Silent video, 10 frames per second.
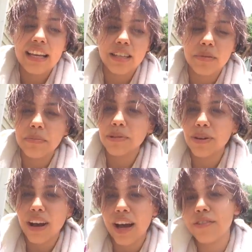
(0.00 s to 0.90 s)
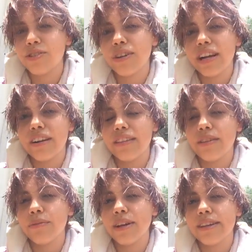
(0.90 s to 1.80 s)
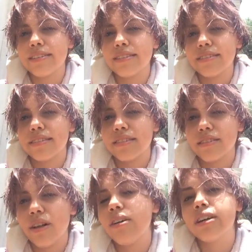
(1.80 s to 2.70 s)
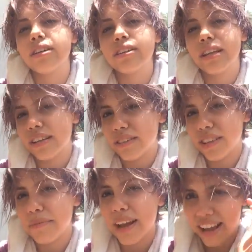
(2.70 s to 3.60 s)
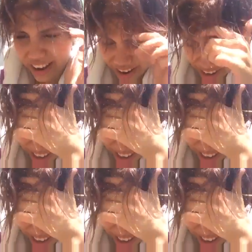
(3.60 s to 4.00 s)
because people know I have short hair and the wig is longer like than my hair,